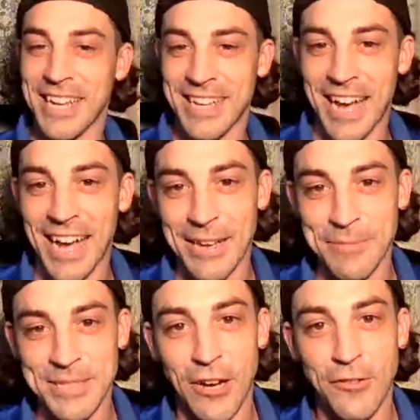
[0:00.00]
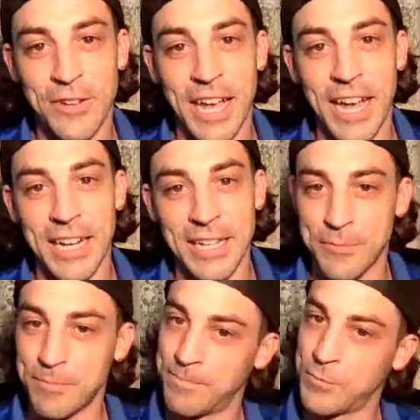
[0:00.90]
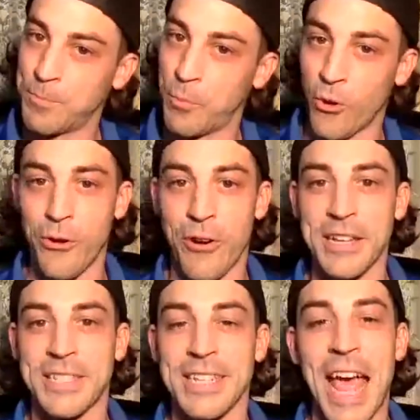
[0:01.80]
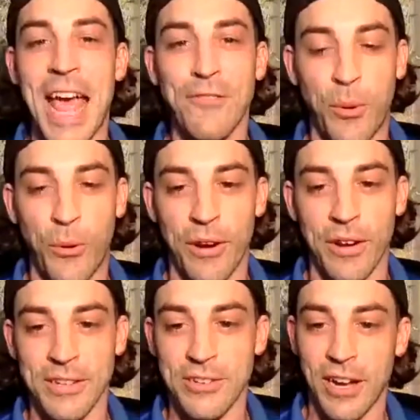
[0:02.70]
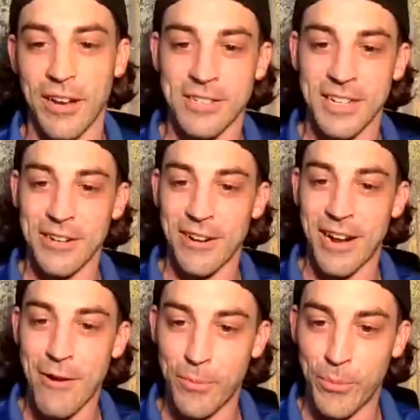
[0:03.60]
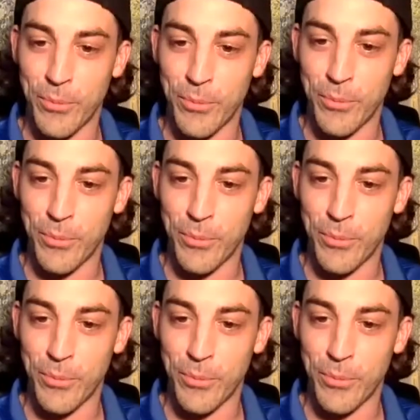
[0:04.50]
State guy himself and born and raised in Davenport, and so I understand you're an Iowa boy.